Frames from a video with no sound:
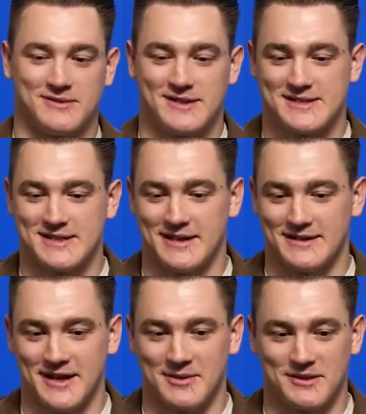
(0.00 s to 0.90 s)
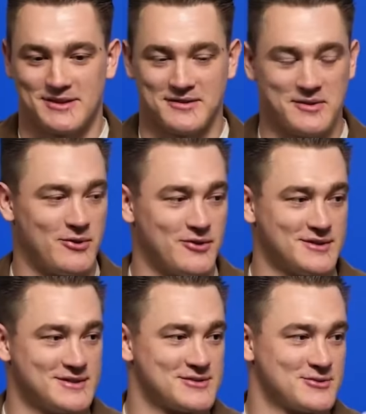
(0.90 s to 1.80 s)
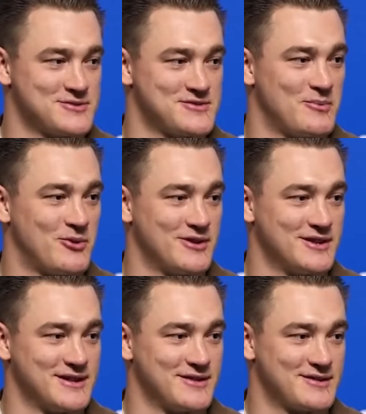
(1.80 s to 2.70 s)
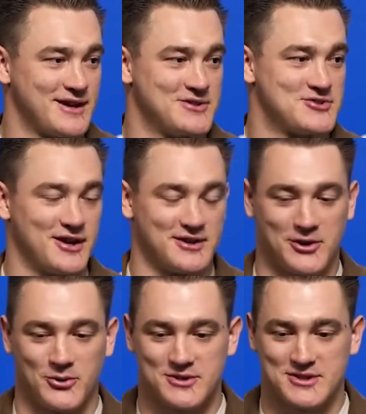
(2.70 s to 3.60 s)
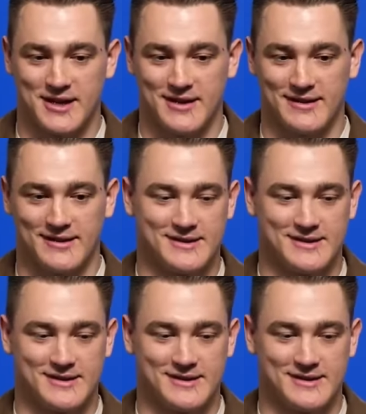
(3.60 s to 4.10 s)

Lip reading: listening to Edmonton reporters who's reporting the contract negotiating.